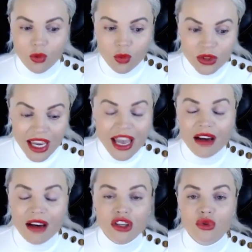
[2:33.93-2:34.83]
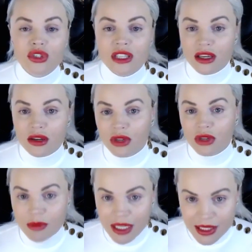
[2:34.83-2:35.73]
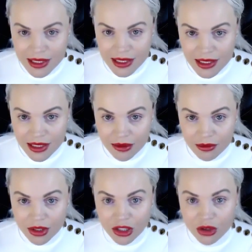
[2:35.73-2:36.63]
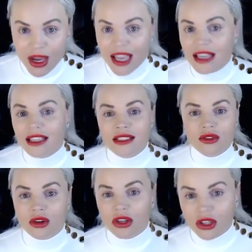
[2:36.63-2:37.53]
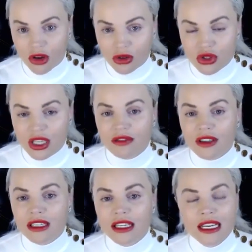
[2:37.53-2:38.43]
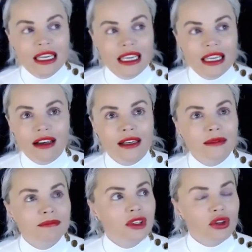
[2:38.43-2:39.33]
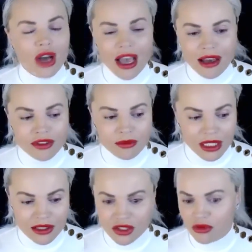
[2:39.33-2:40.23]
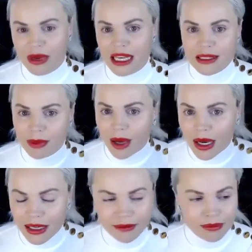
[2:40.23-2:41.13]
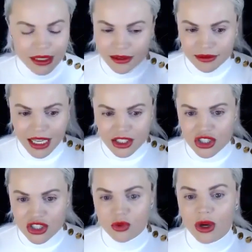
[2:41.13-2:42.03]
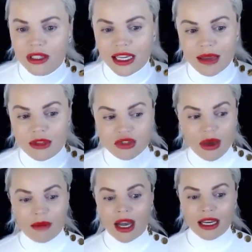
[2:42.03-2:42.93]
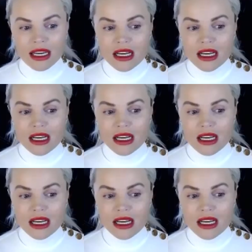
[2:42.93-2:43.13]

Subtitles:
they have used a rebate system. Any store you go to, even I haven't been to Best Buy, but that's just one that came into my mind.